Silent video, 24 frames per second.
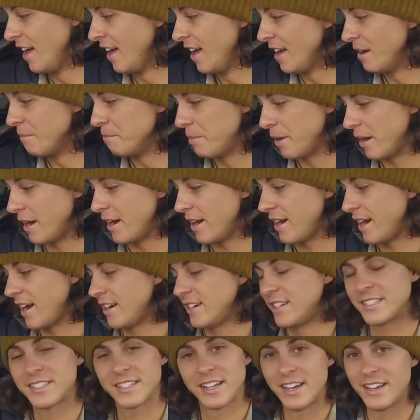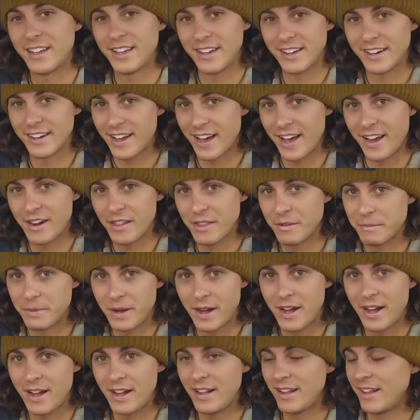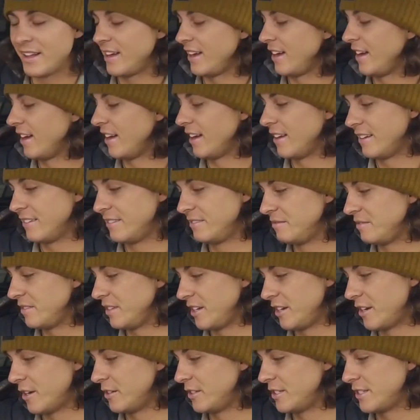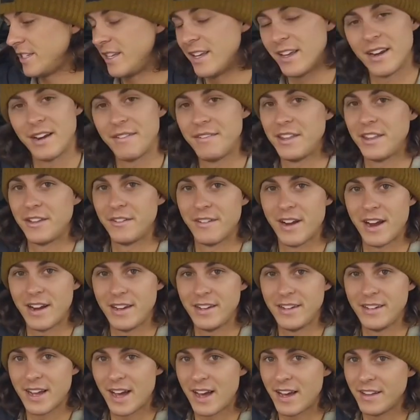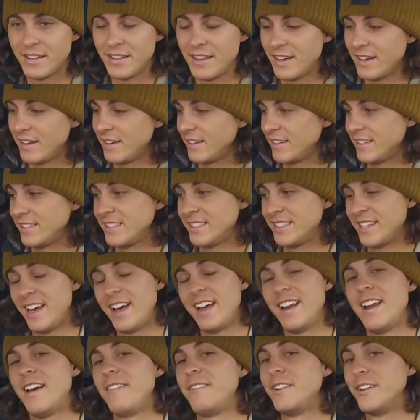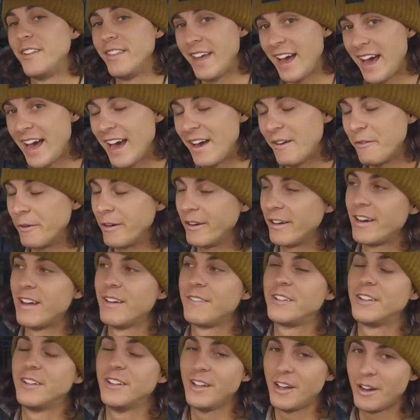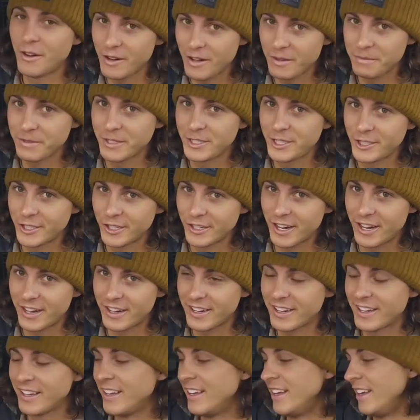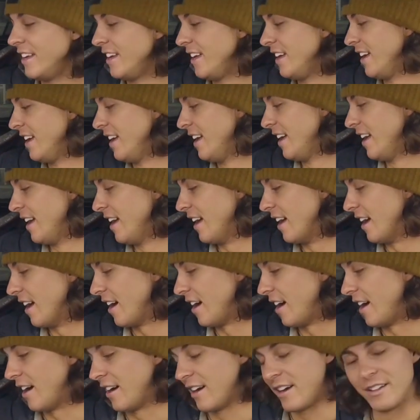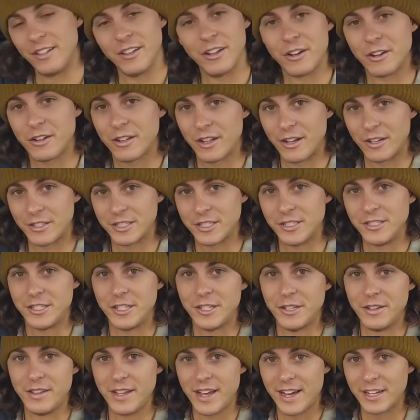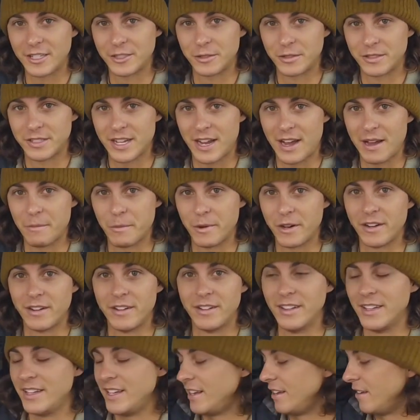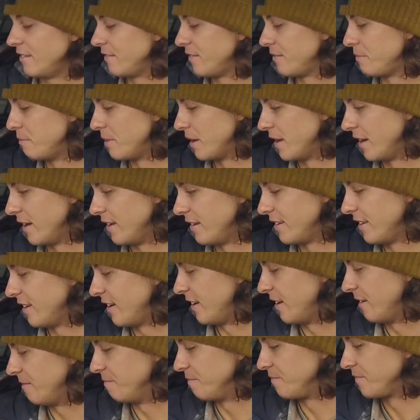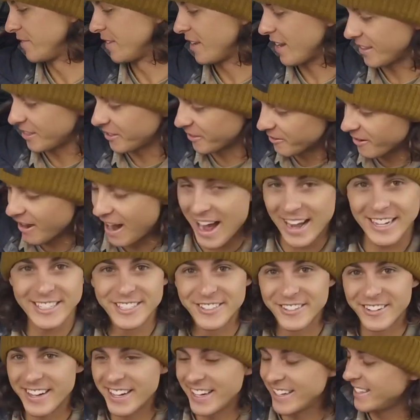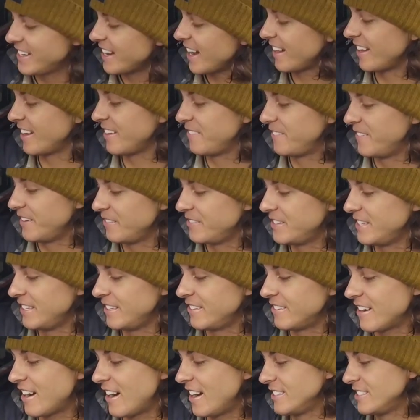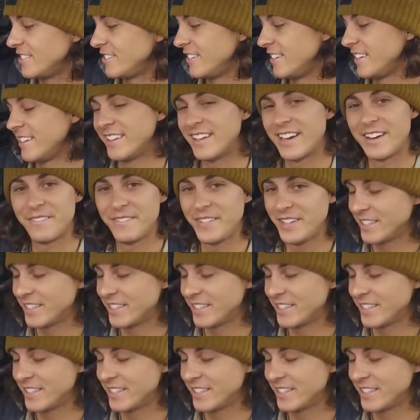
but I just like getting ahead of the ball and, you know, just getting everything ready, dialed in, because then after that we're gonna have to load up the truck a little closer to the actual time we're gonna leave. But got the rods rigged, got like 15 rods rigged, that feels